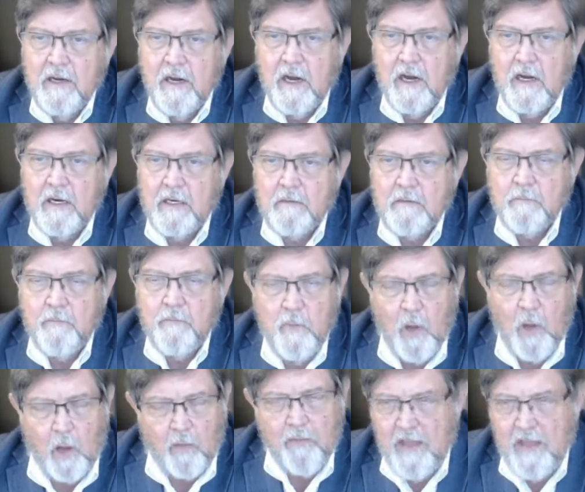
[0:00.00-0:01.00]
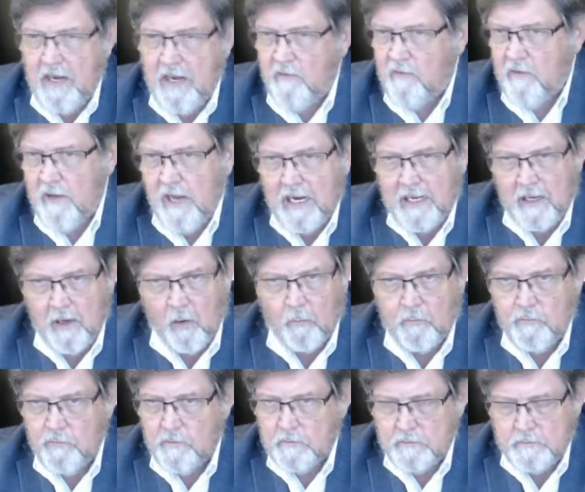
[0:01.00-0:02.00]
no, that is not
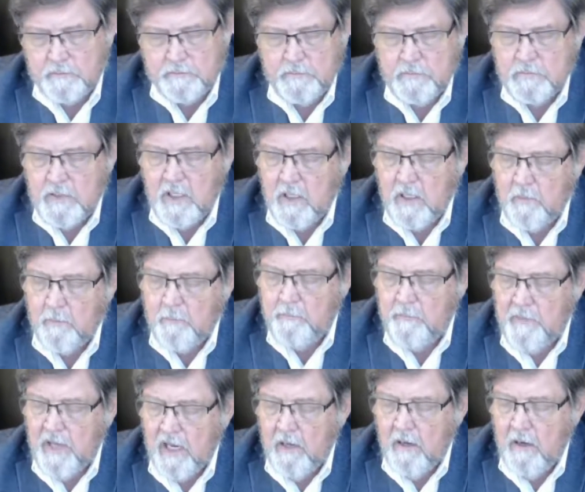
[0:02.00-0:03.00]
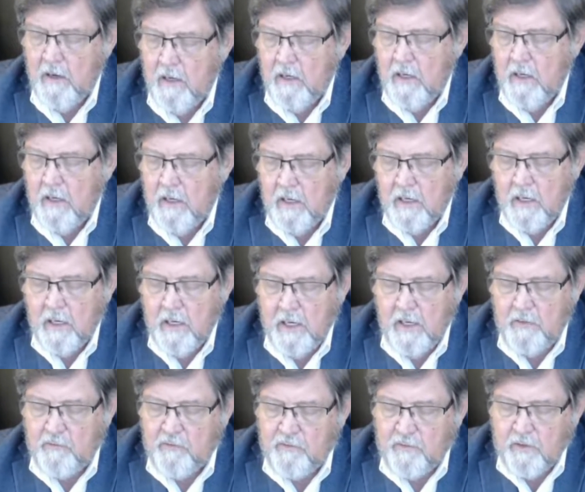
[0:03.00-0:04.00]
helpful. Um,
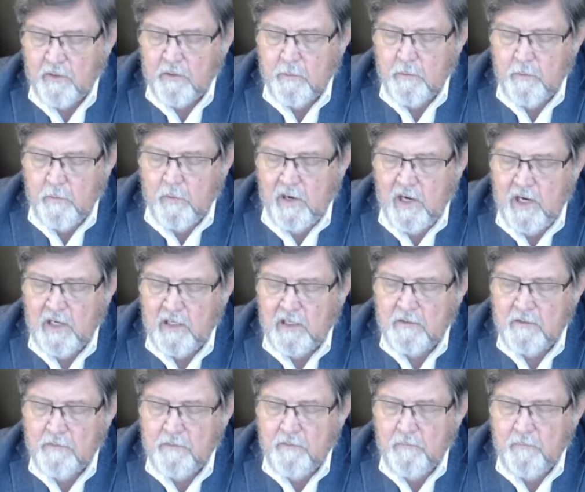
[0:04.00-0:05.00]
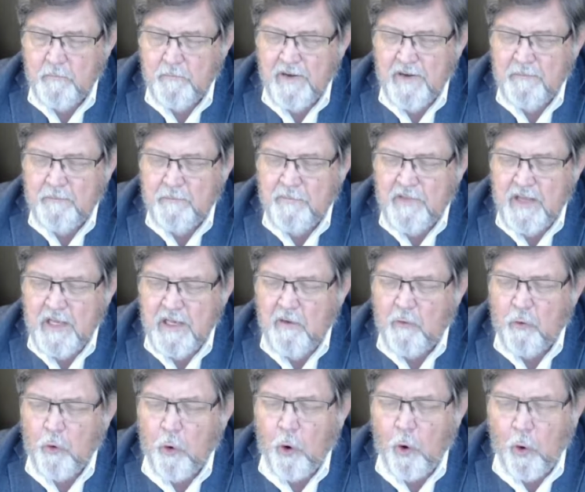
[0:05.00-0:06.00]
it's the
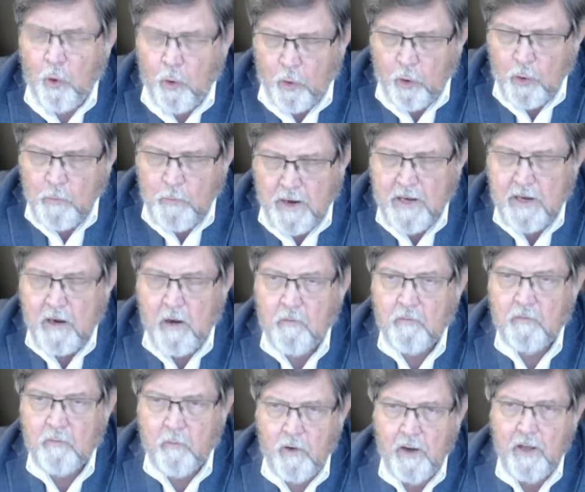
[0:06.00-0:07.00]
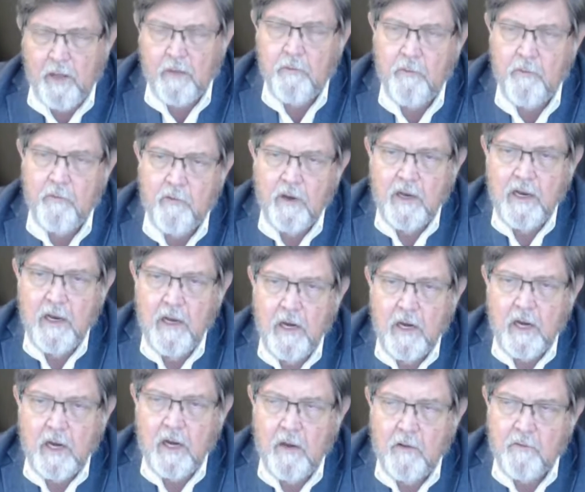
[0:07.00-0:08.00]
it's heard by our friends
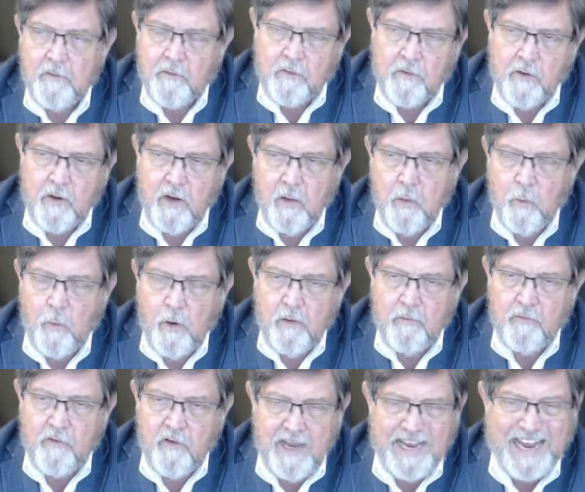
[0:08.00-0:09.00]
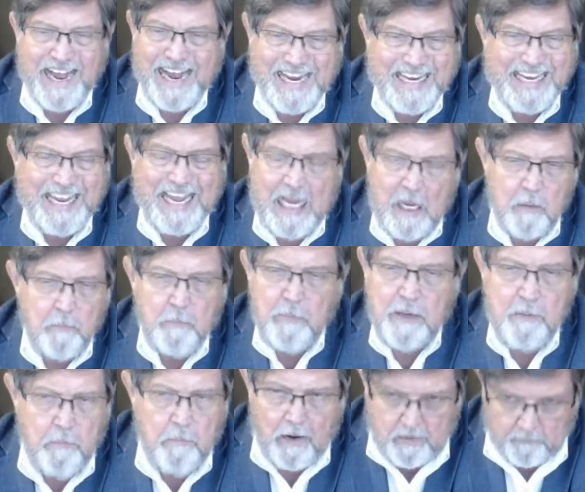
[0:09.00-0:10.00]
as just another way of saying, "I can't
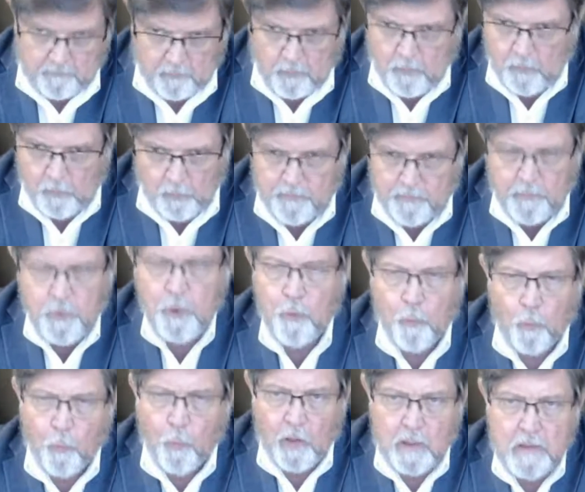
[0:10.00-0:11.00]
be bothered with you."